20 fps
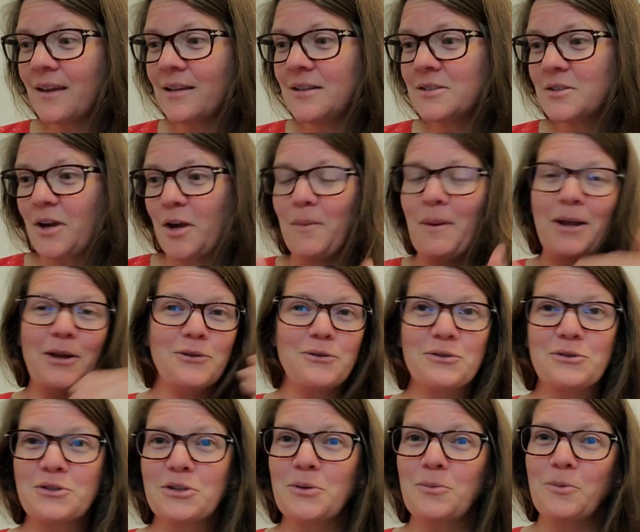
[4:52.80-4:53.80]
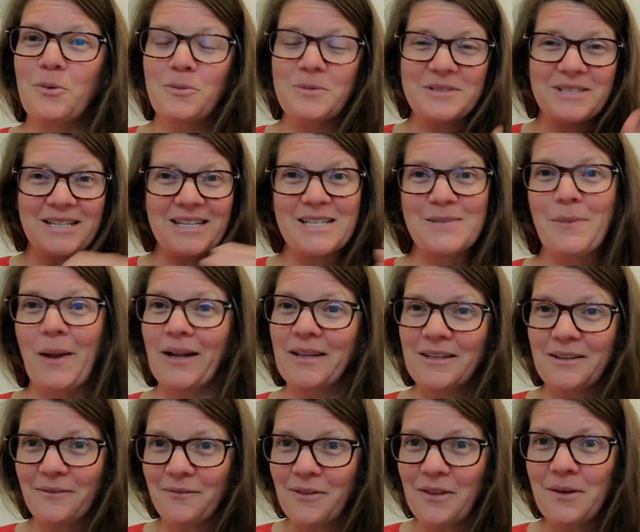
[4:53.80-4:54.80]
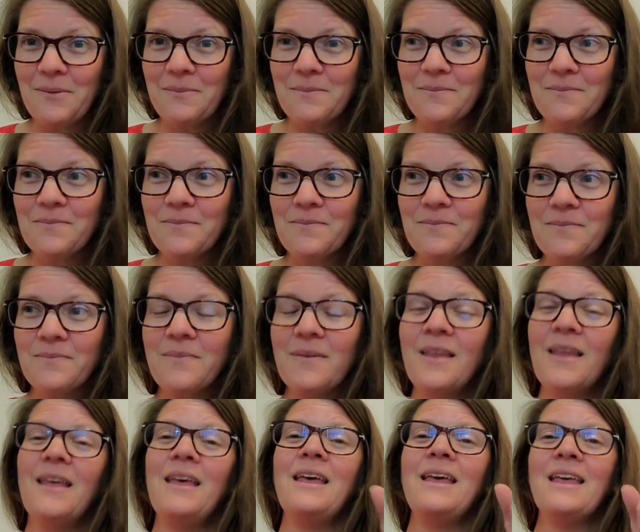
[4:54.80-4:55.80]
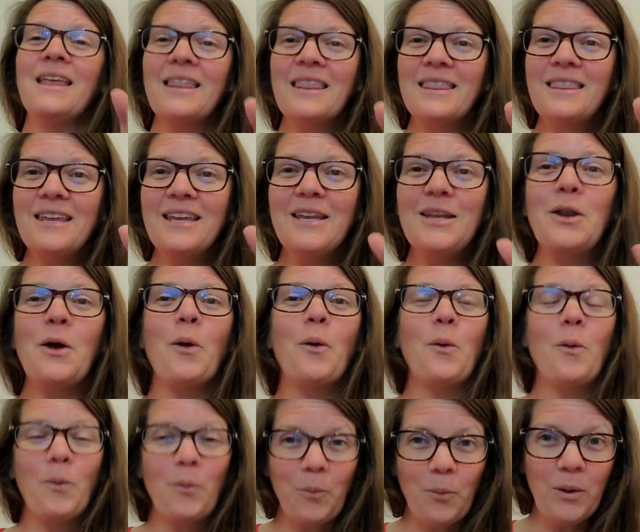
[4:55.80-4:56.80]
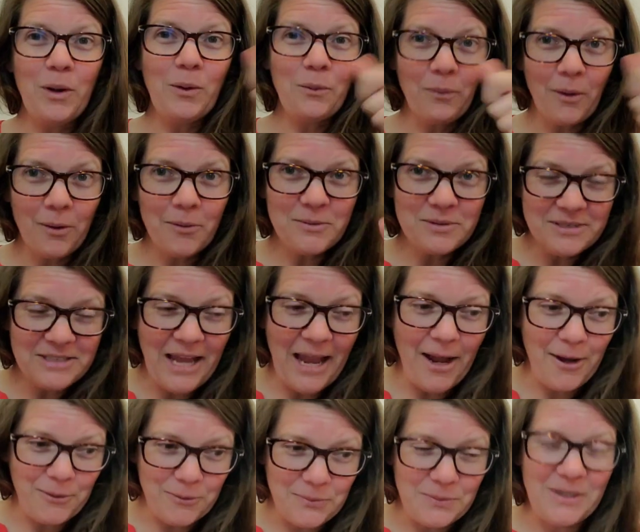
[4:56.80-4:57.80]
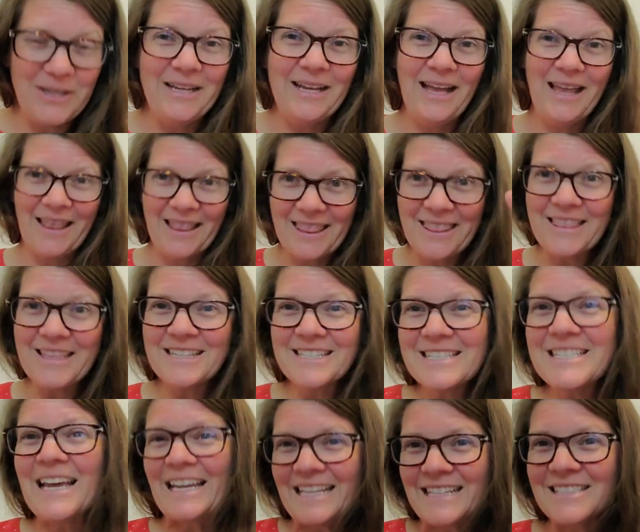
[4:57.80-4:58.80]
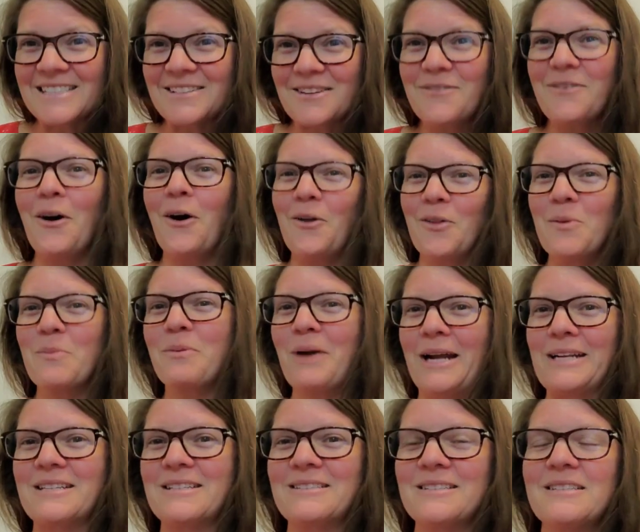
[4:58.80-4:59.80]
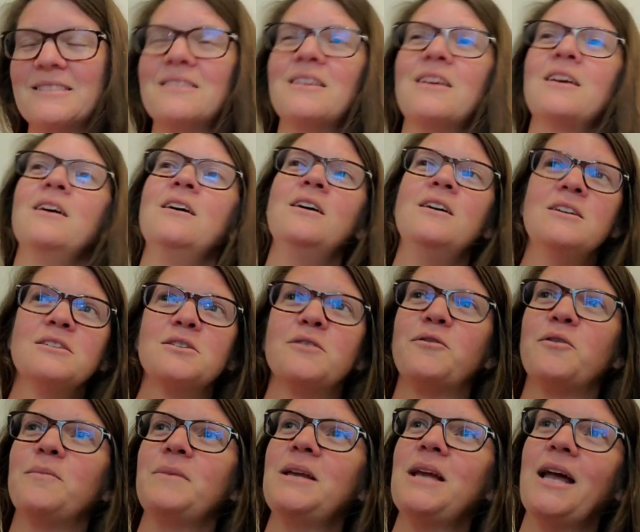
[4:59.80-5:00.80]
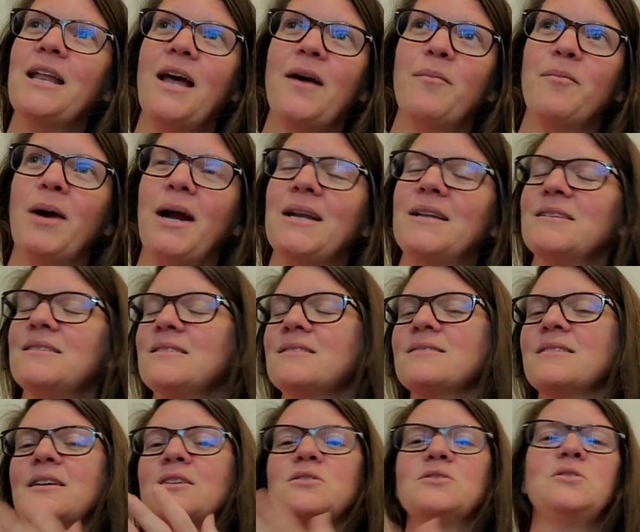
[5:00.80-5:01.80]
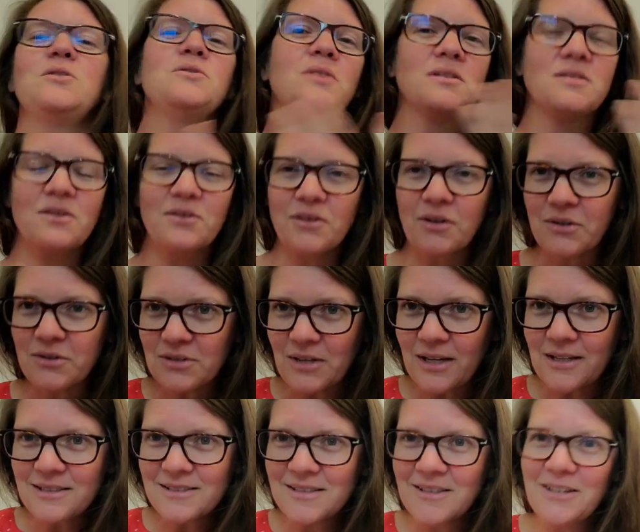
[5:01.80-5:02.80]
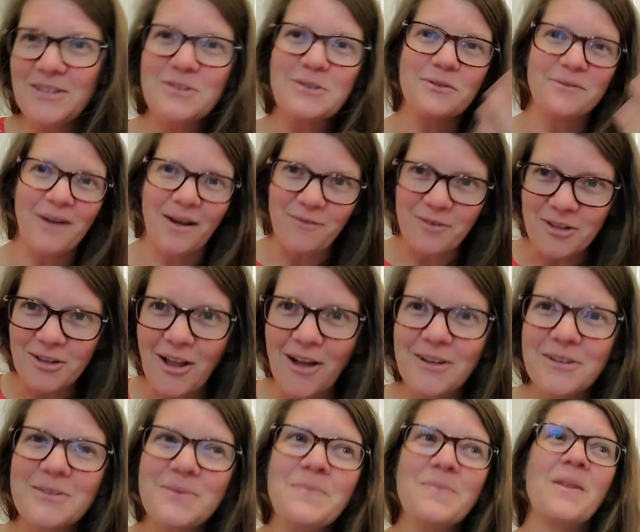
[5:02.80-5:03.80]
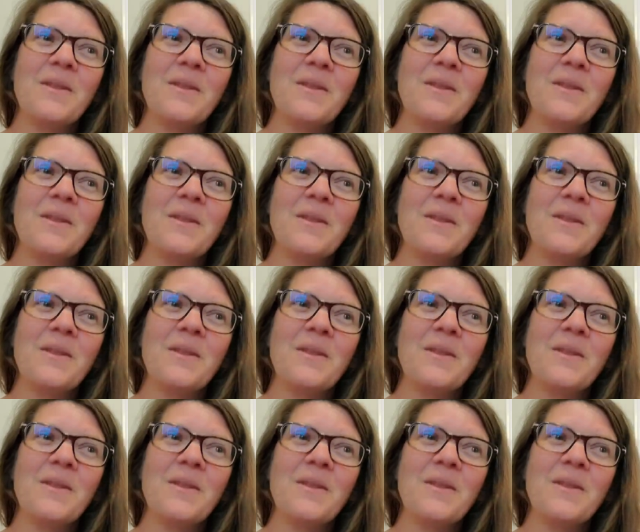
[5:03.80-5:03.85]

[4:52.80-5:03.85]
so everybody understood what was expected of them. Then we wrote down the dates of all the practices. So for me, I'd have practices like Tuesdays and Thursdays until 5 o'clock.